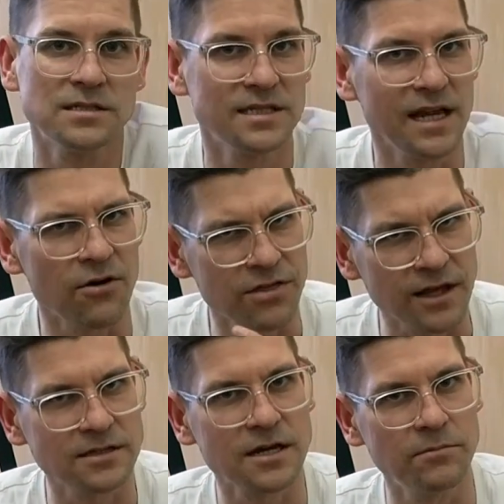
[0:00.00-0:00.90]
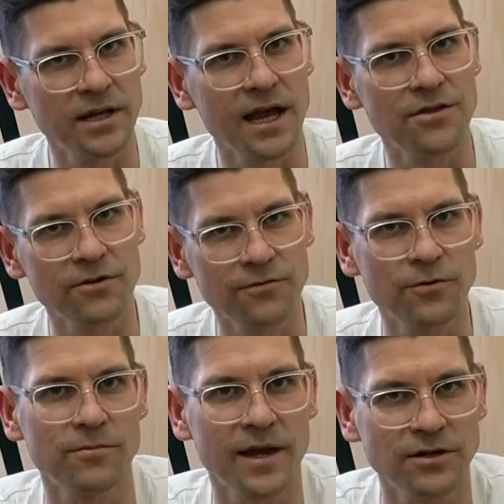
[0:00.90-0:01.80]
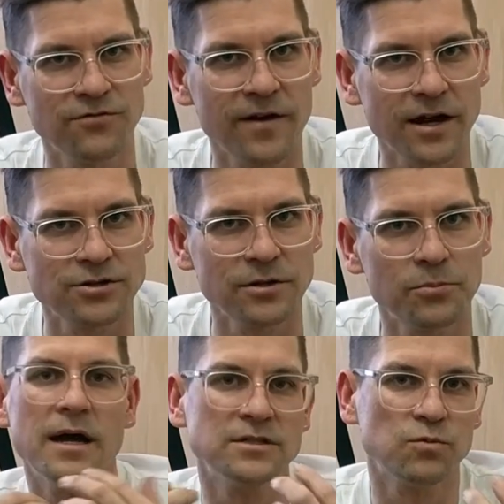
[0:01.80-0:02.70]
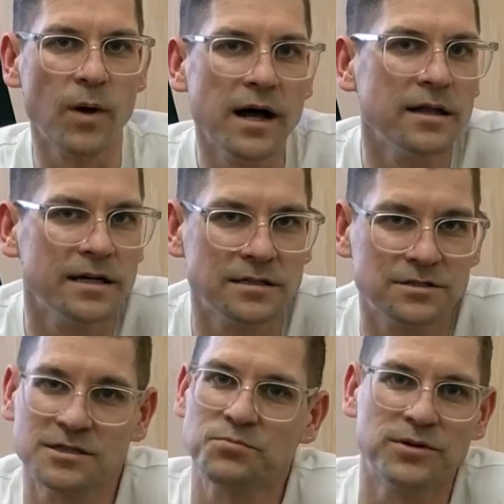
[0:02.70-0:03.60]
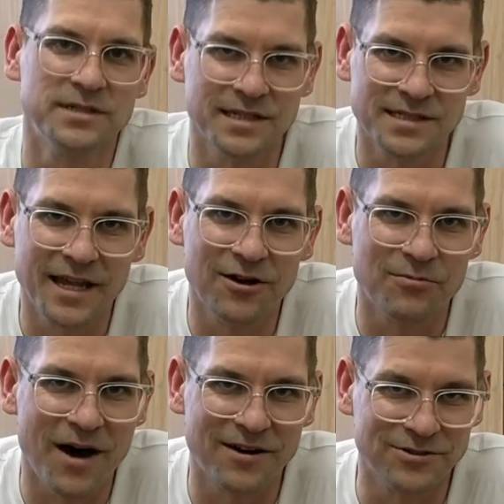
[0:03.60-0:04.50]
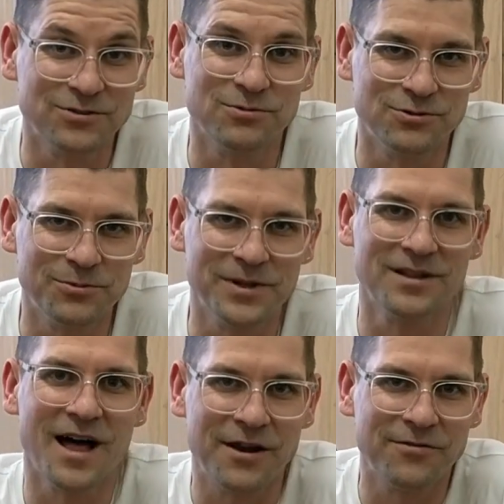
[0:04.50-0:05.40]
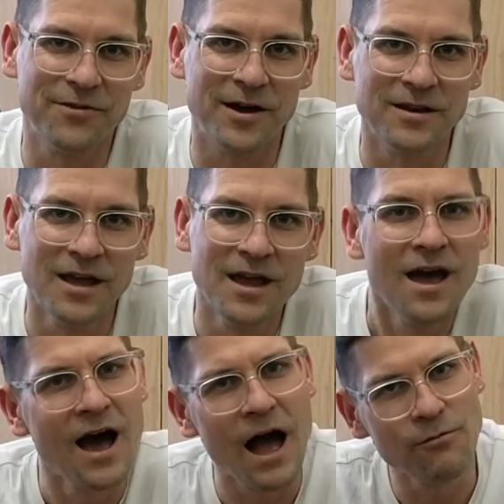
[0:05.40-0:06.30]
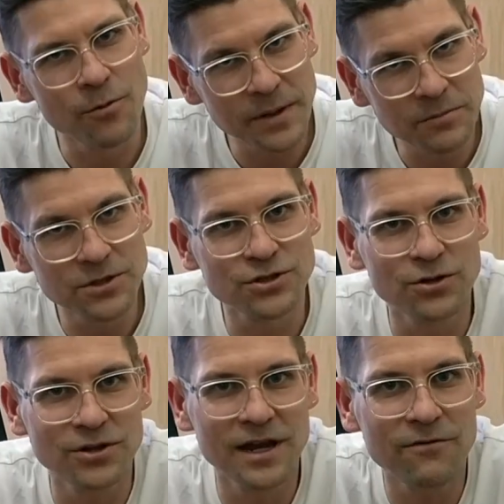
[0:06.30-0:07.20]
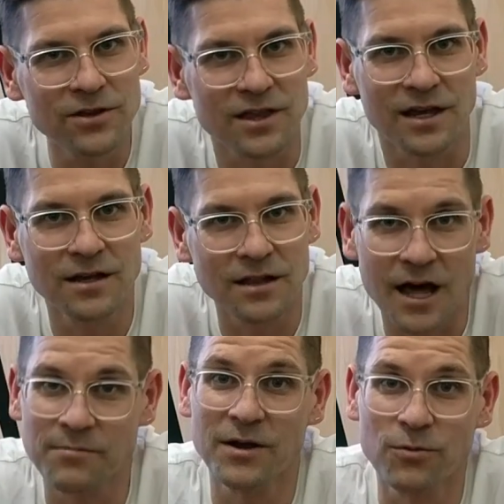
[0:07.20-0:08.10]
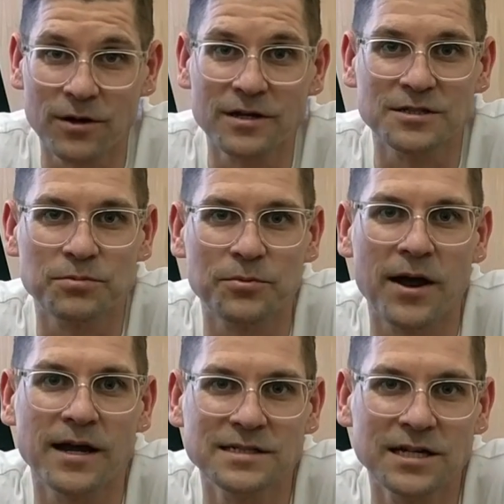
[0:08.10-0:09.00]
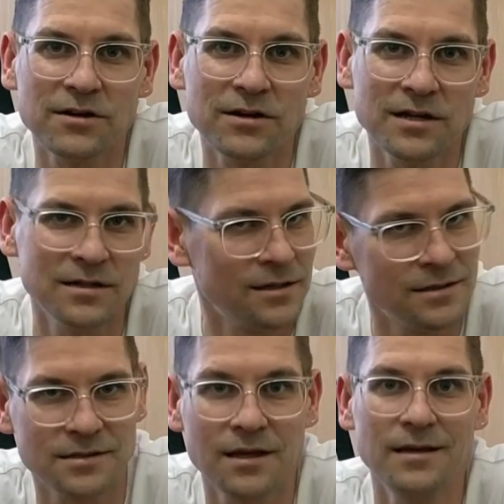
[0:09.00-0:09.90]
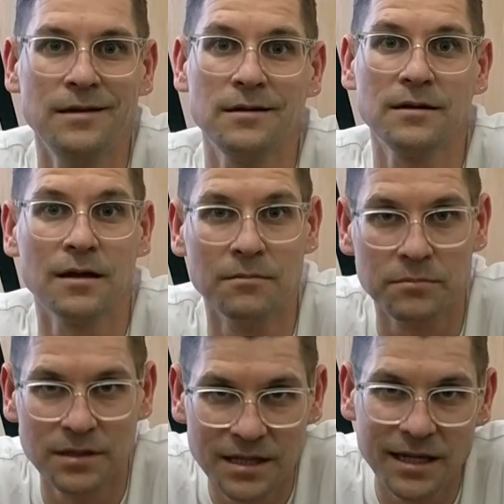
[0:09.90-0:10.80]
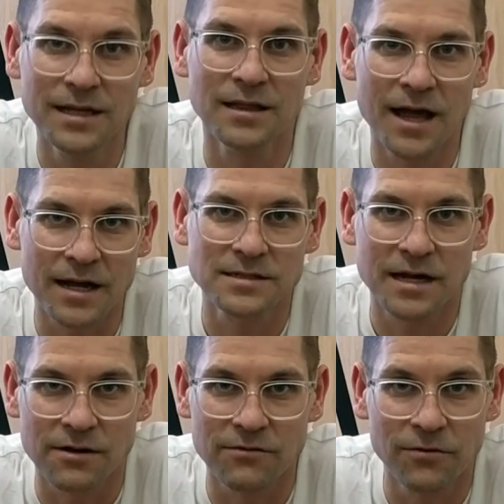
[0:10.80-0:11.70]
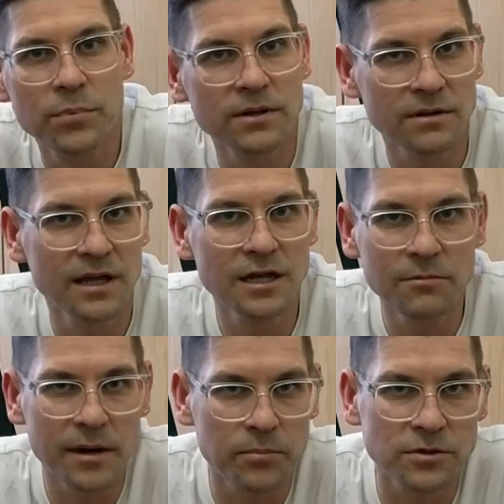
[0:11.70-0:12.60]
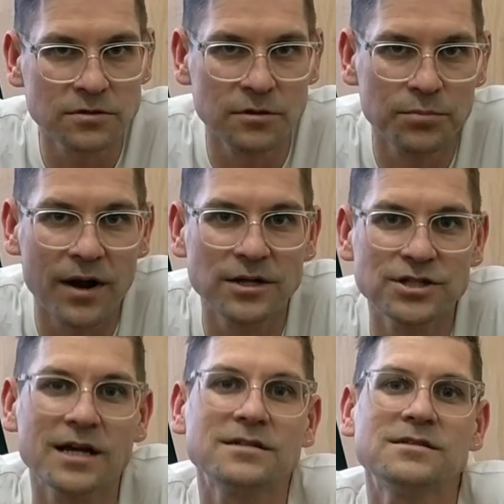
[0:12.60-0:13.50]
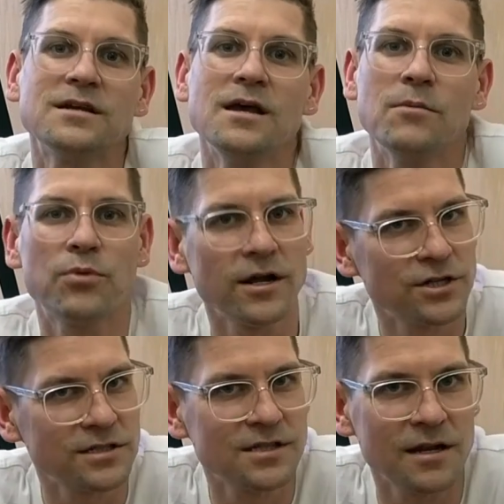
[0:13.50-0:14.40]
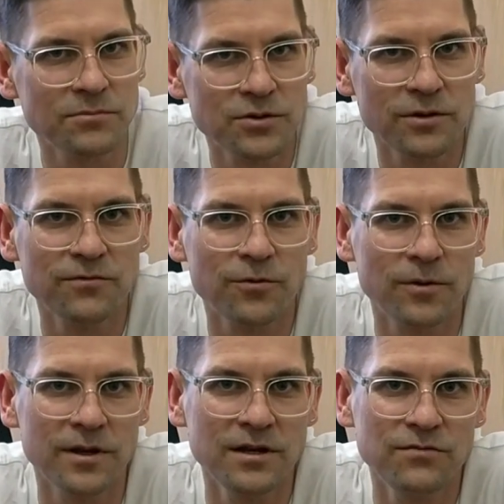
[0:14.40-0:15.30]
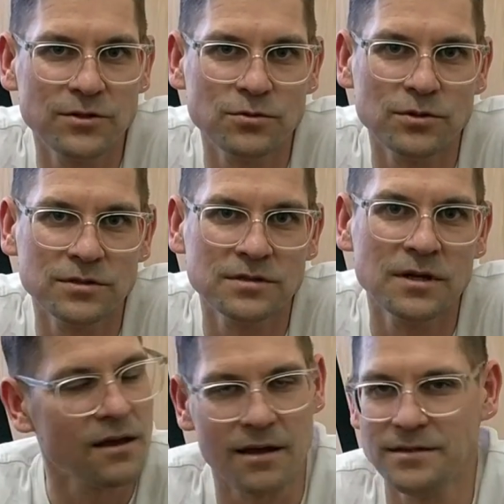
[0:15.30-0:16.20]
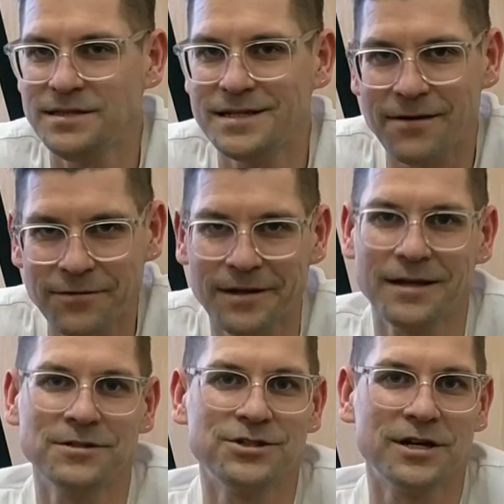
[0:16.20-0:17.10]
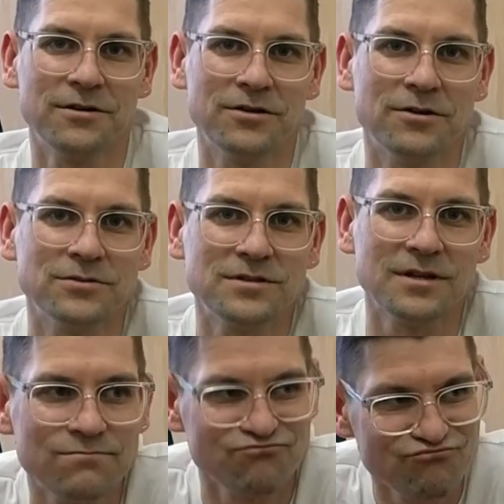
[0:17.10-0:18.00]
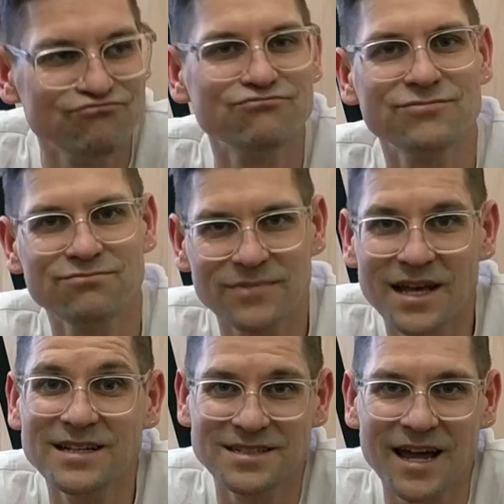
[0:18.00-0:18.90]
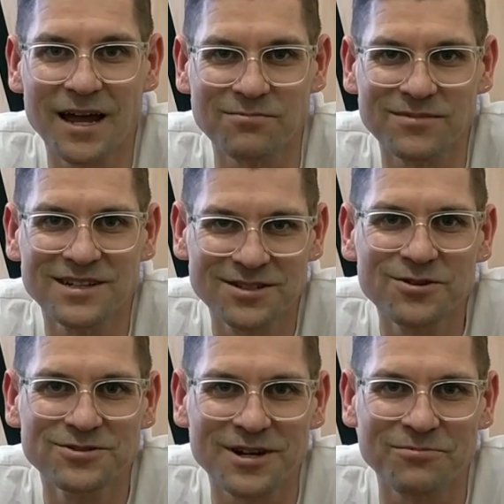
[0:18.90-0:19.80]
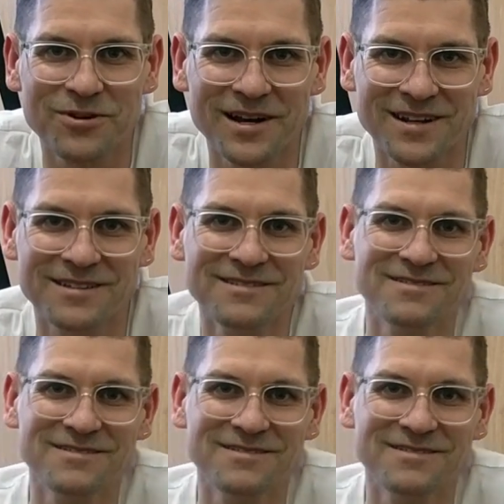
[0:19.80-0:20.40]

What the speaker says: to see how things come together for the manufacturing, as well as just printing scale models, which will be a lot of fun. I won't be able to show you everything. A lot of my work is proprietary and is in complete lockdown. But any of my personal projects that I'm doing for individuals, definitely can share those. It's time. Let's go jump right in.